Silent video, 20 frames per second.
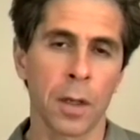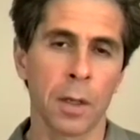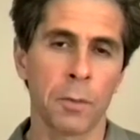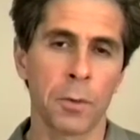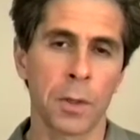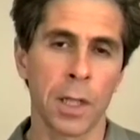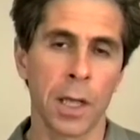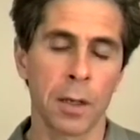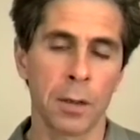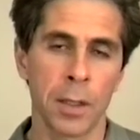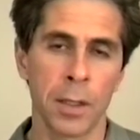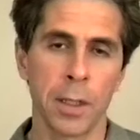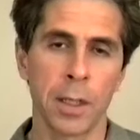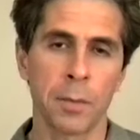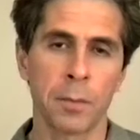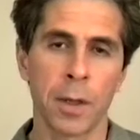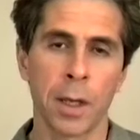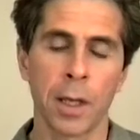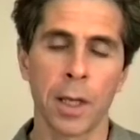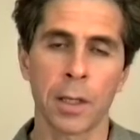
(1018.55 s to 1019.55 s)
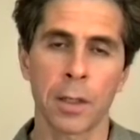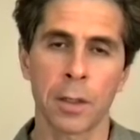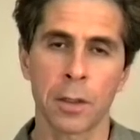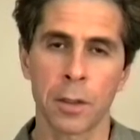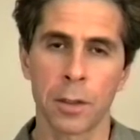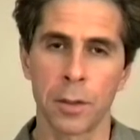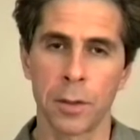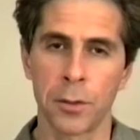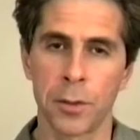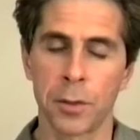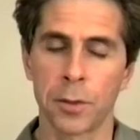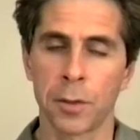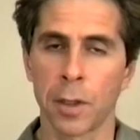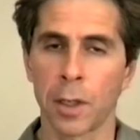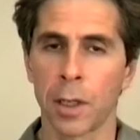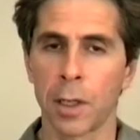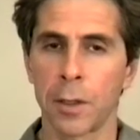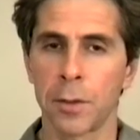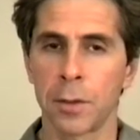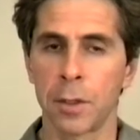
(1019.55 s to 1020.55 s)
without leaning back. Close your
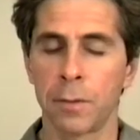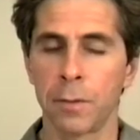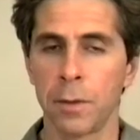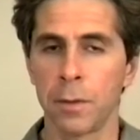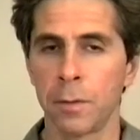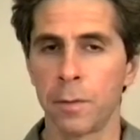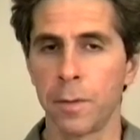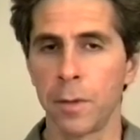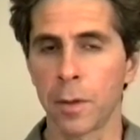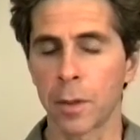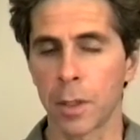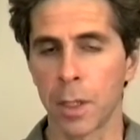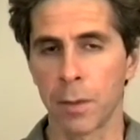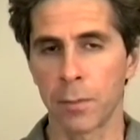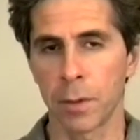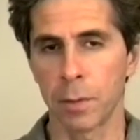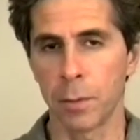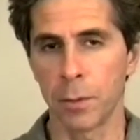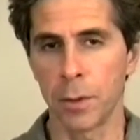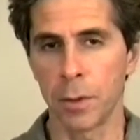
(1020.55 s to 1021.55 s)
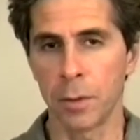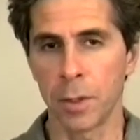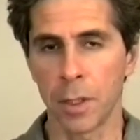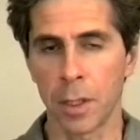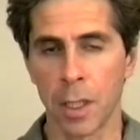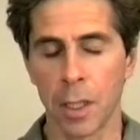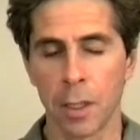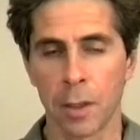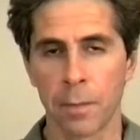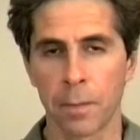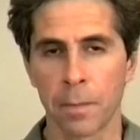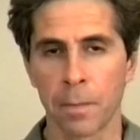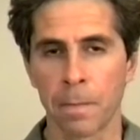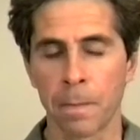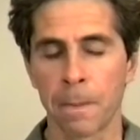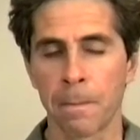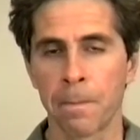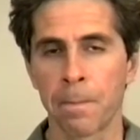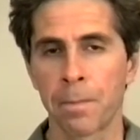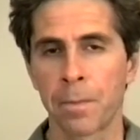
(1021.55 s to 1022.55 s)
eyes if you feel comfortable doing that.
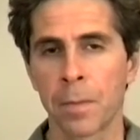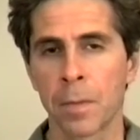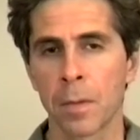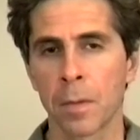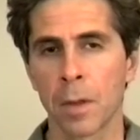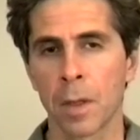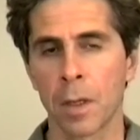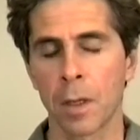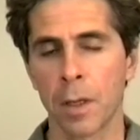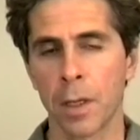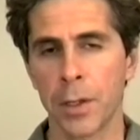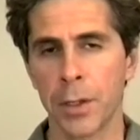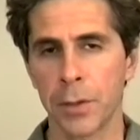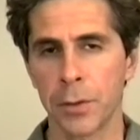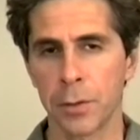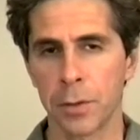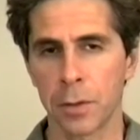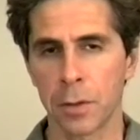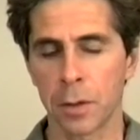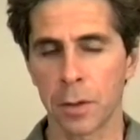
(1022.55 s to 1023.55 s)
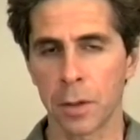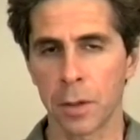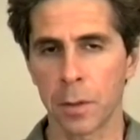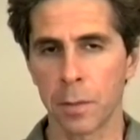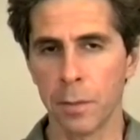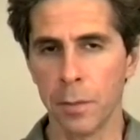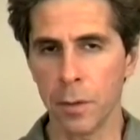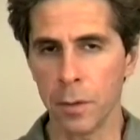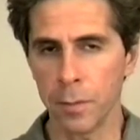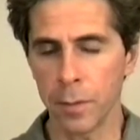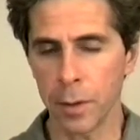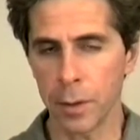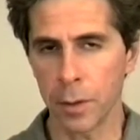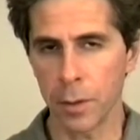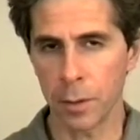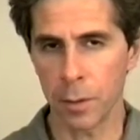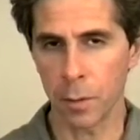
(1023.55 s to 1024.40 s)
And move into